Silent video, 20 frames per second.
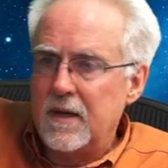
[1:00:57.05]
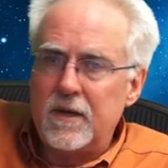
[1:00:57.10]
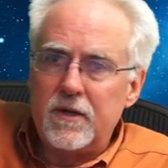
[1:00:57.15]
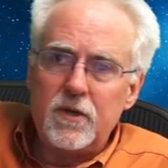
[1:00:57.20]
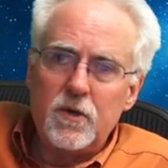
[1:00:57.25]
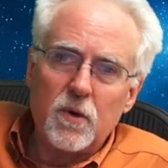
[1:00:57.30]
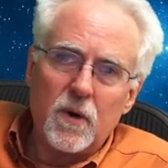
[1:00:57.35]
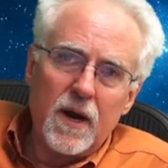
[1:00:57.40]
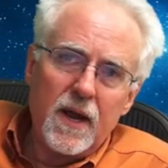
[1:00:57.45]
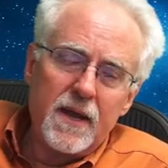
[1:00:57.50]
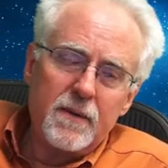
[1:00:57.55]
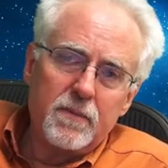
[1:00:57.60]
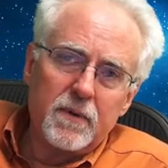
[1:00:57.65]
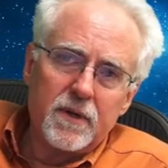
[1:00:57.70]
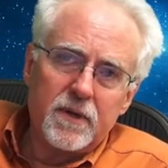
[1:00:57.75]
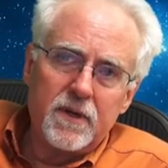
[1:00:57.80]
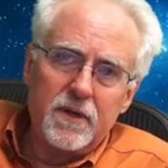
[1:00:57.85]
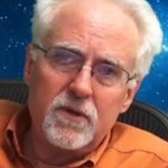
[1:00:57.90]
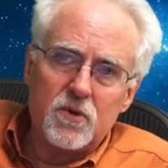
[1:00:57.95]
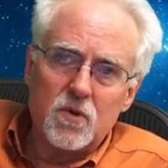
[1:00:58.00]
you're able to
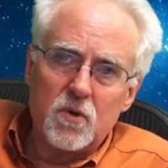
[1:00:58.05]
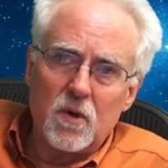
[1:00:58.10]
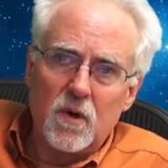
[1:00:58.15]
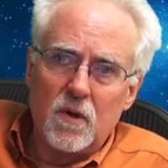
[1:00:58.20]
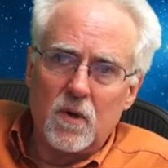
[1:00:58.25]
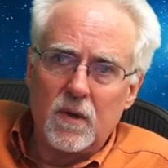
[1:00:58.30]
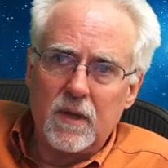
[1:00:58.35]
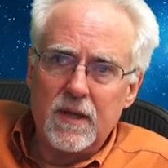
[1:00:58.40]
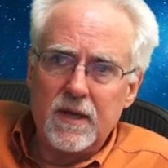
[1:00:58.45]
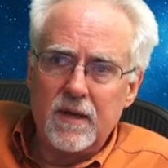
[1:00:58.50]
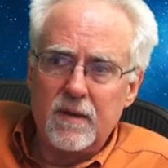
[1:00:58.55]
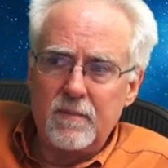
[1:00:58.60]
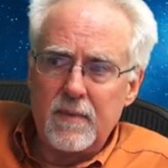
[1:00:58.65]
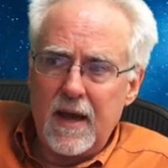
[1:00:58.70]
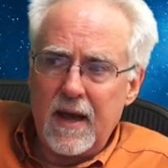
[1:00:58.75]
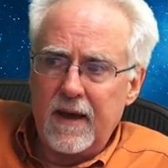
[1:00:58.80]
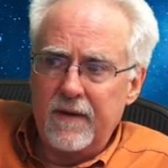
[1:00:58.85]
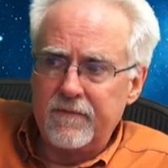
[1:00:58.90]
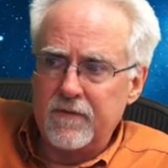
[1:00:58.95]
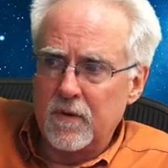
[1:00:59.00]
control him
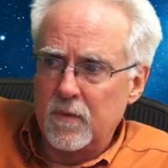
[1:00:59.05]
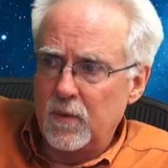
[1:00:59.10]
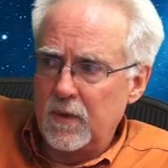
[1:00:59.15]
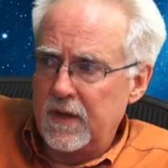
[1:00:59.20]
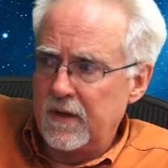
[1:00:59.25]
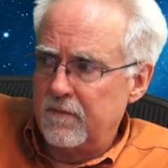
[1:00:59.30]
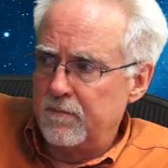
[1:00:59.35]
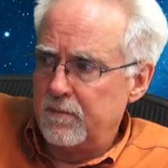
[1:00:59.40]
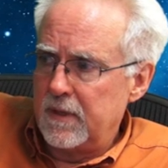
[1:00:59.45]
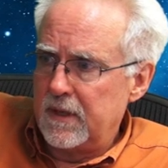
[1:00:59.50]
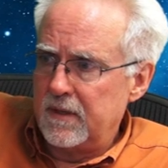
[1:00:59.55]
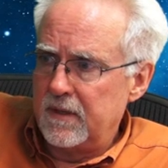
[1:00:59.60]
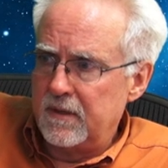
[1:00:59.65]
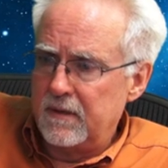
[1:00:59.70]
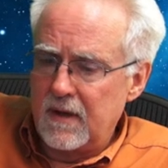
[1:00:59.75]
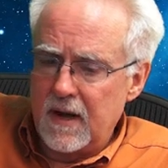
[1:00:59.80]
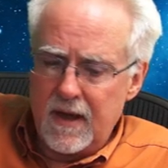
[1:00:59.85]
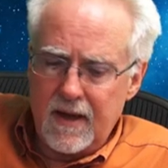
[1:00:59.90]
after we have been uh,